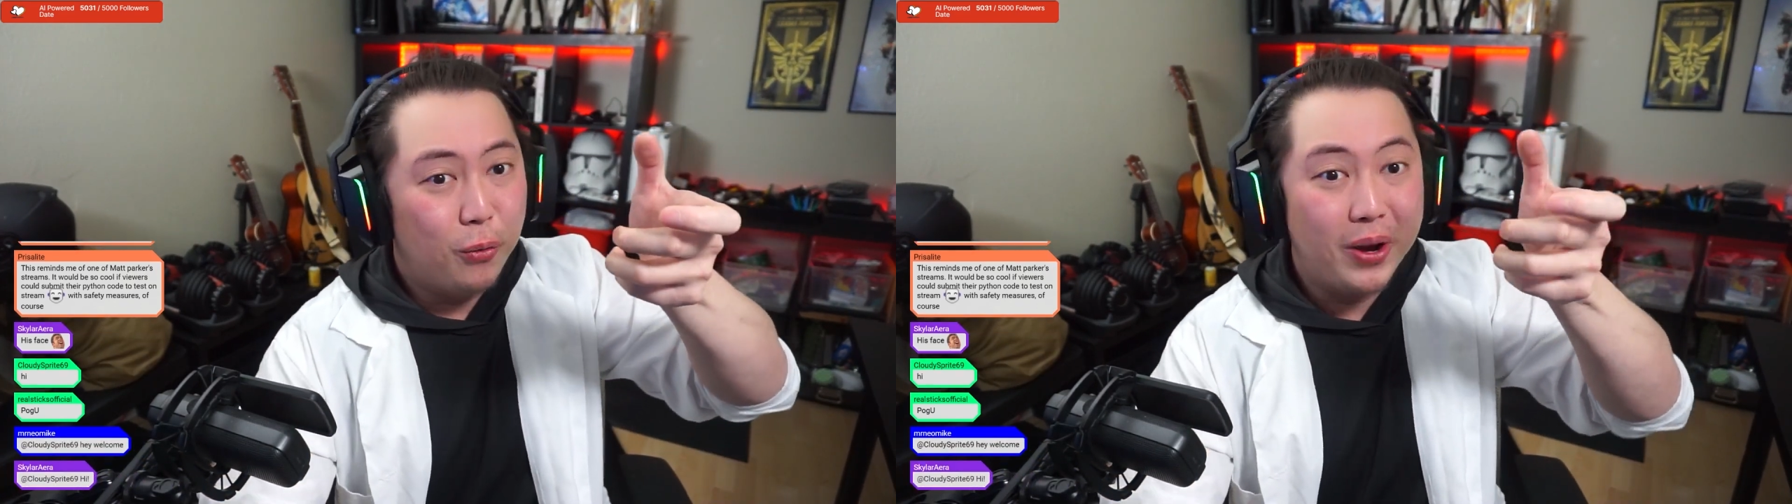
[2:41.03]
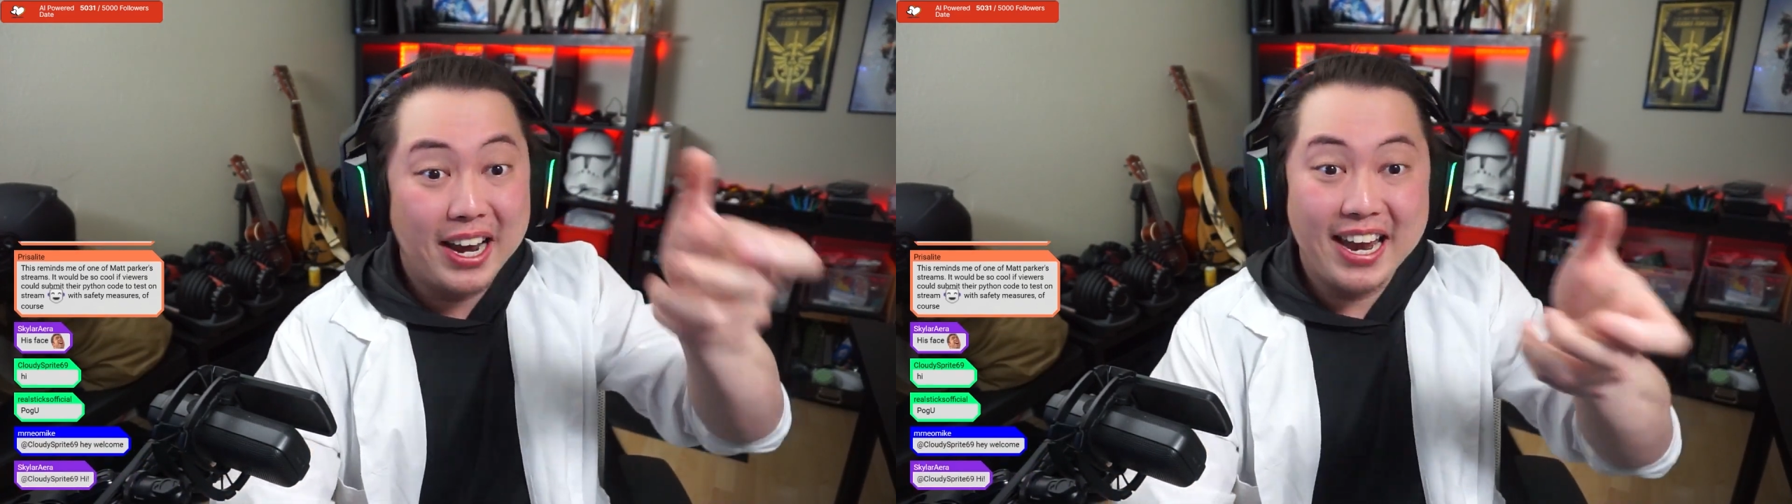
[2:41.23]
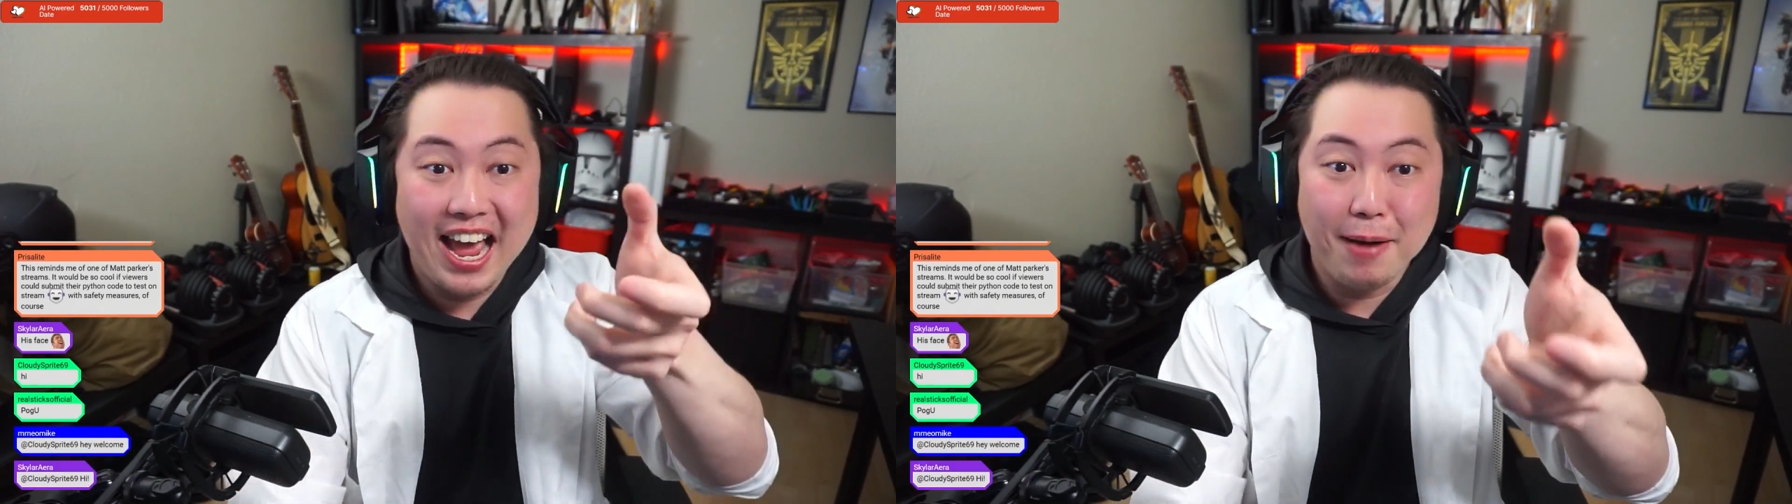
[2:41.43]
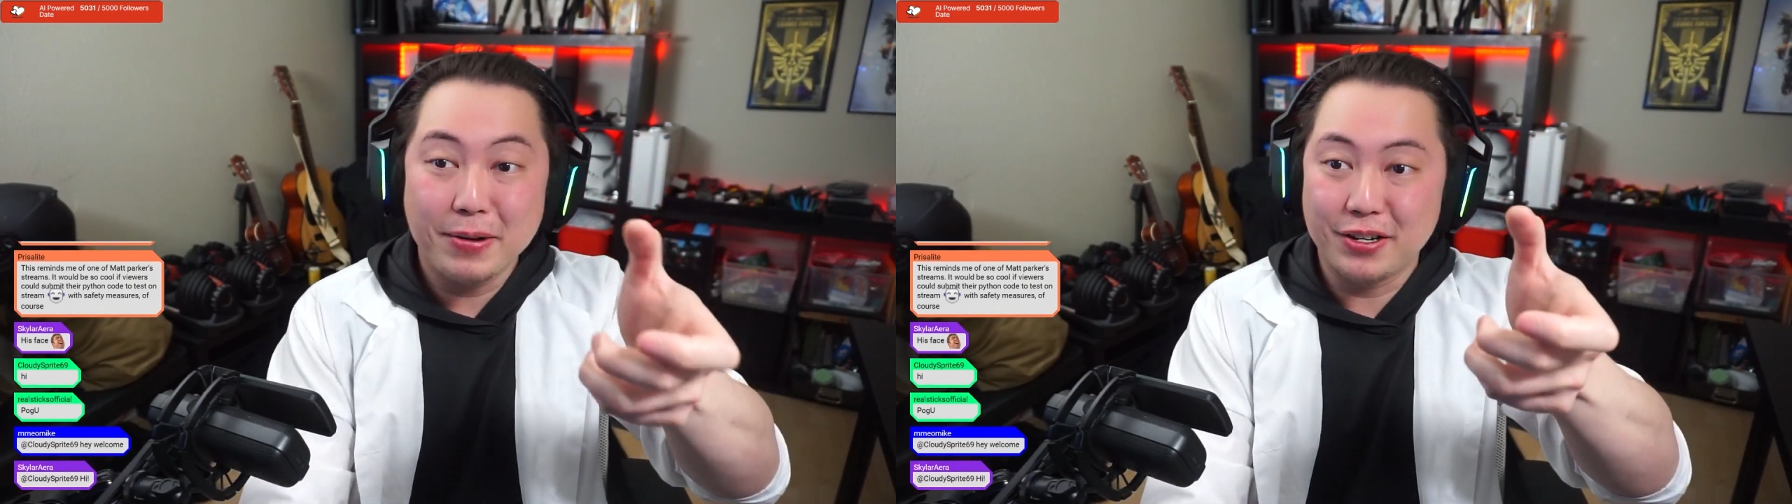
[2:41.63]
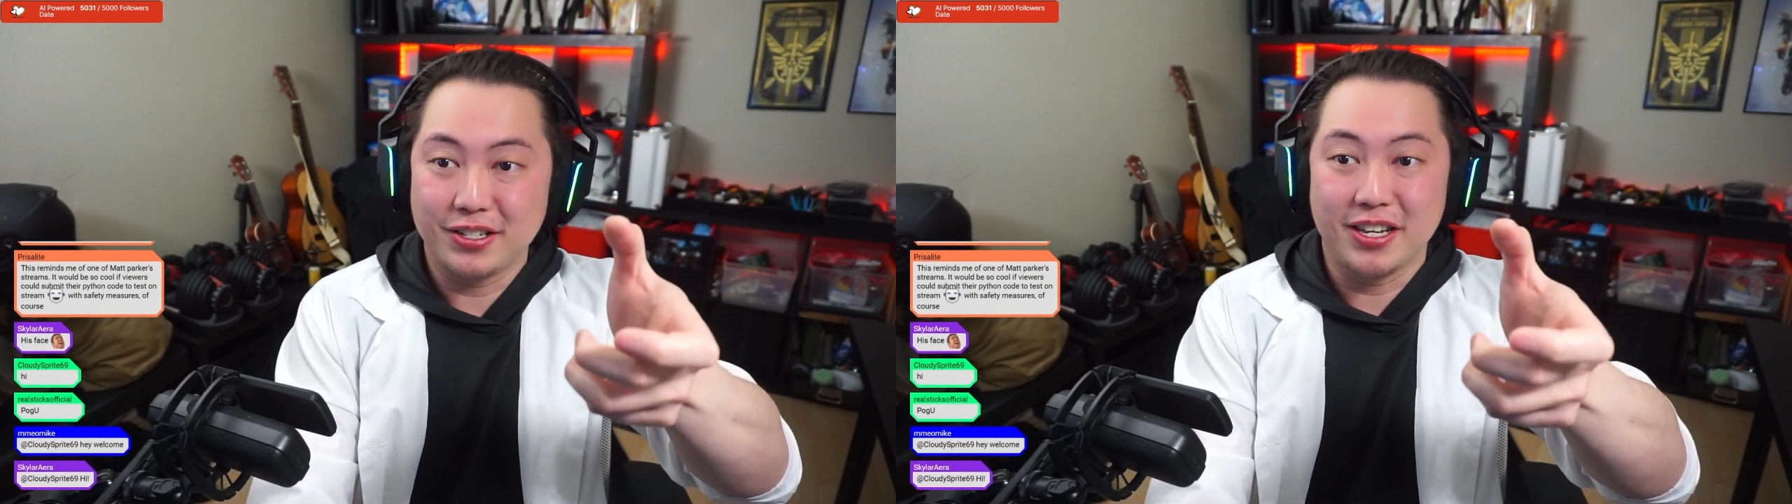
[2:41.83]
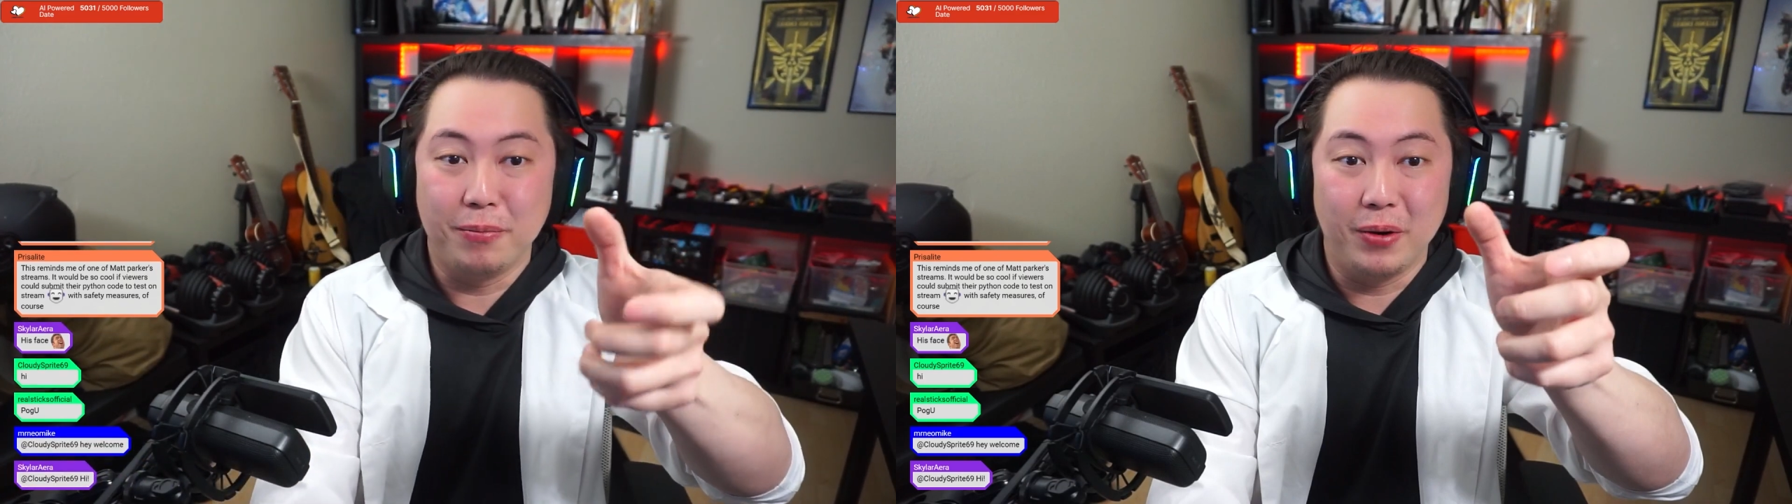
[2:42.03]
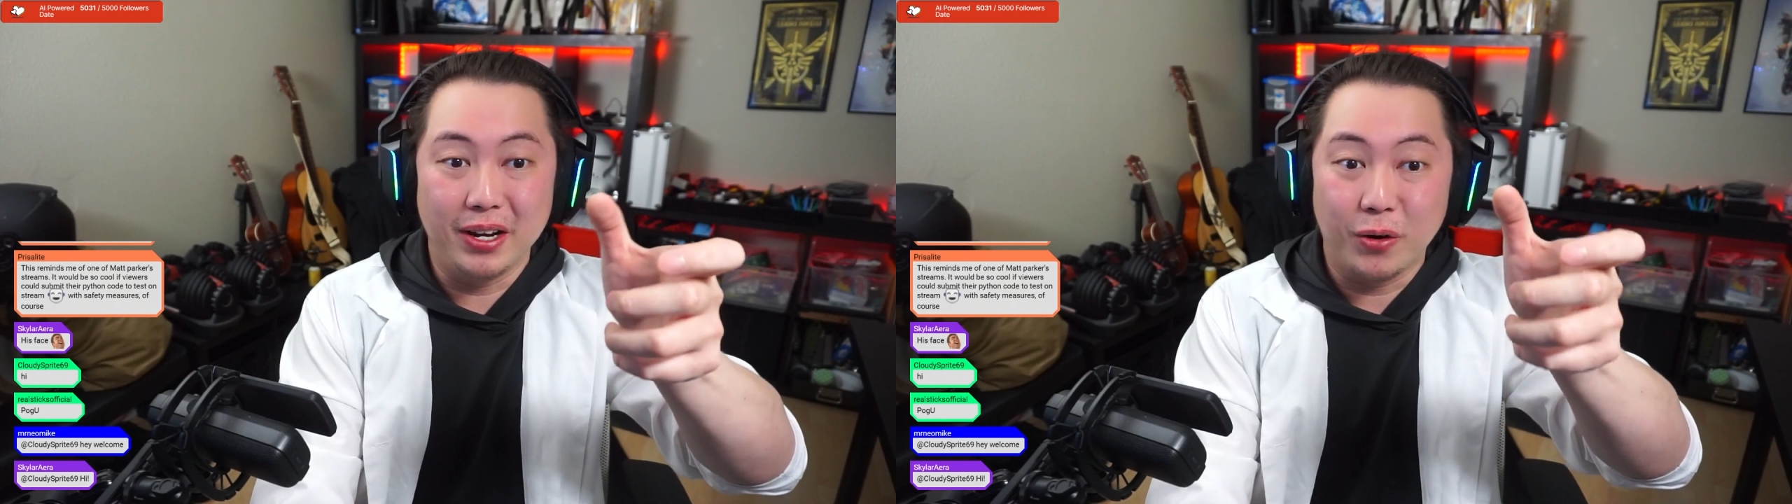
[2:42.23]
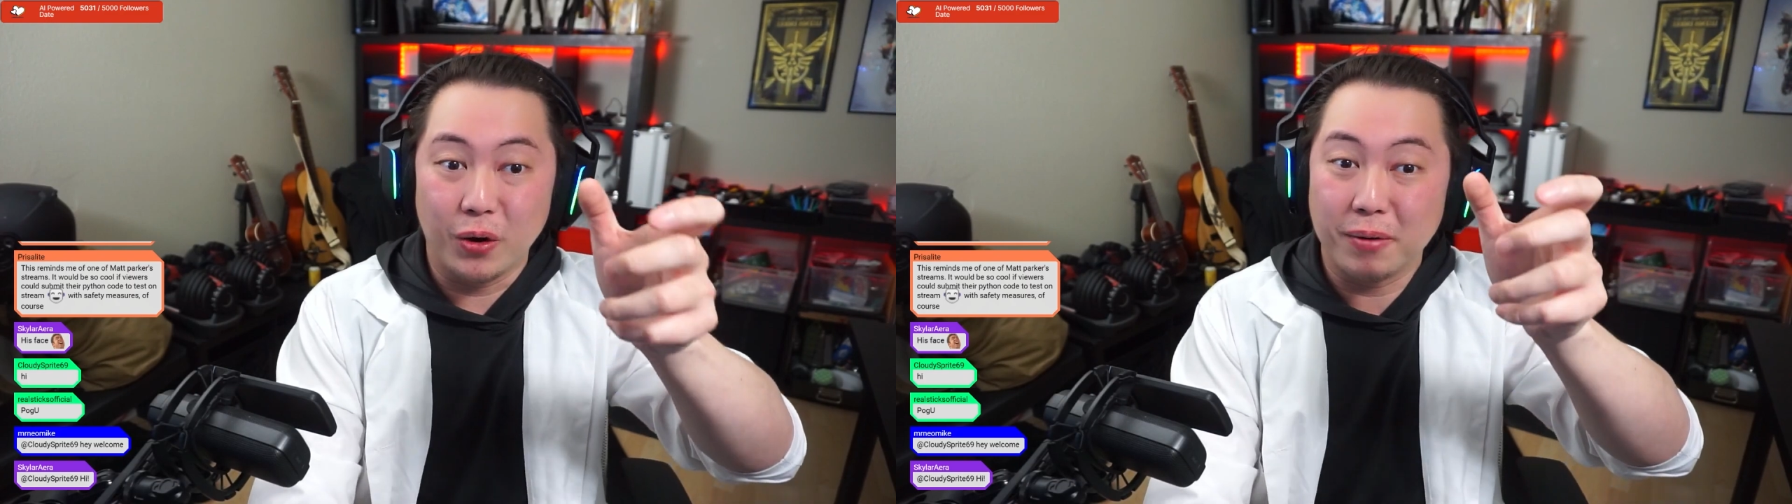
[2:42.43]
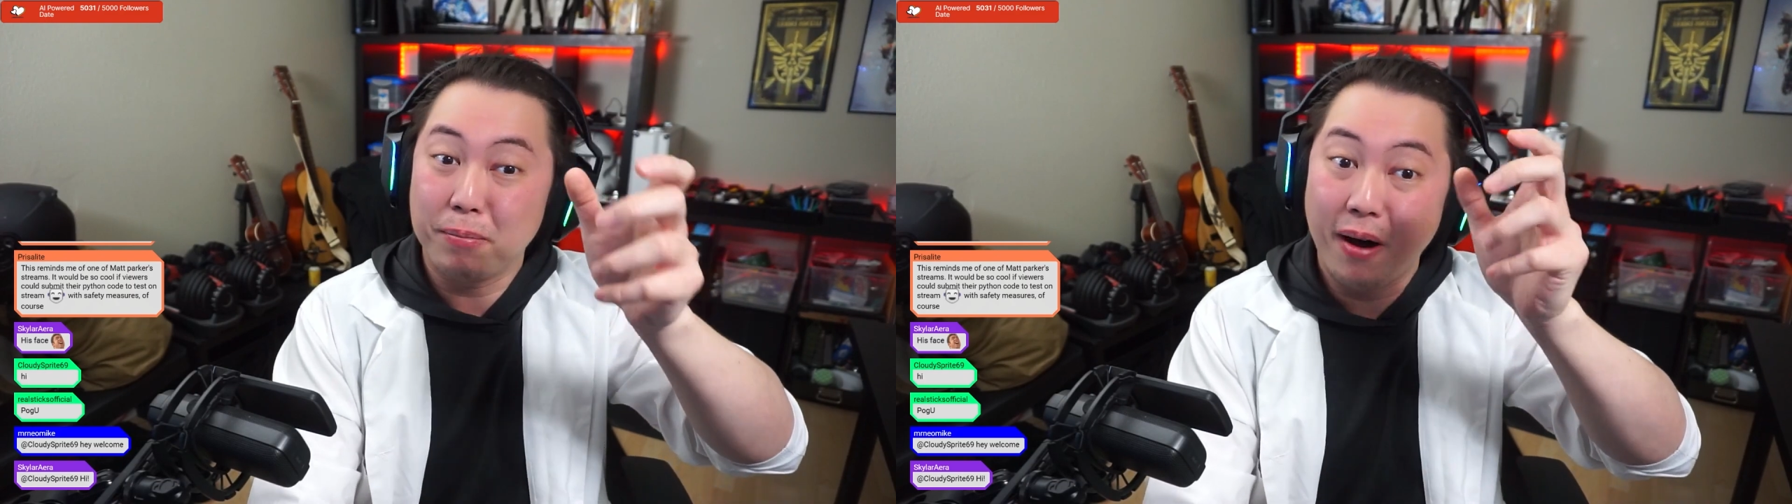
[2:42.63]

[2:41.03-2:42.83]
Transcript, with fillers: what had happened to someone or